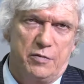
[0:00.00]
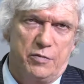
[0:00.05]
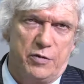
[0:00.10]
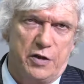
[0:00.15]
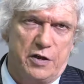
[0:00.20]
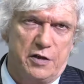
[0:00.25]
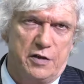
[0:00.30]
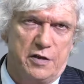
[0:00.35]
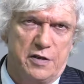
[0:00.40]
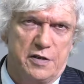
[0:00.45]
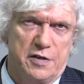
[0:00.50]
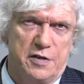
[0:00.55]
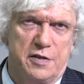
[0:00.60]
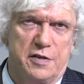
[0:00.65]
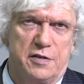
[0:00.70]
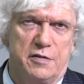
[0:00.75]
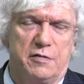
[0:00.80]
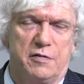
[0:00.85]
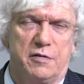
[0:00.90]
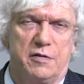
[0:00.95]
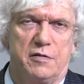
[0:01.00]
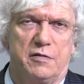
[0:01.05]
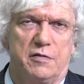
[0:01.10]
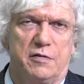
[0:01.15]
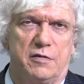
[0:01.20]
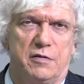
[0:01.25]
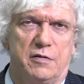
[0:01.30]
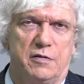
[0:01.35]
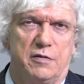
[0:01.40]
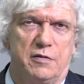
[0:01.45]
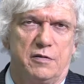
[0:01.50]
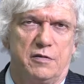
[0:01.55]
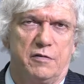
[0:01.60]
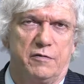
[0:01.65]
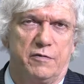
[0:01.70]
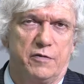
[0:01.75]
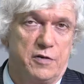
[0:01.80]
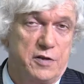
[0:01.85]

because of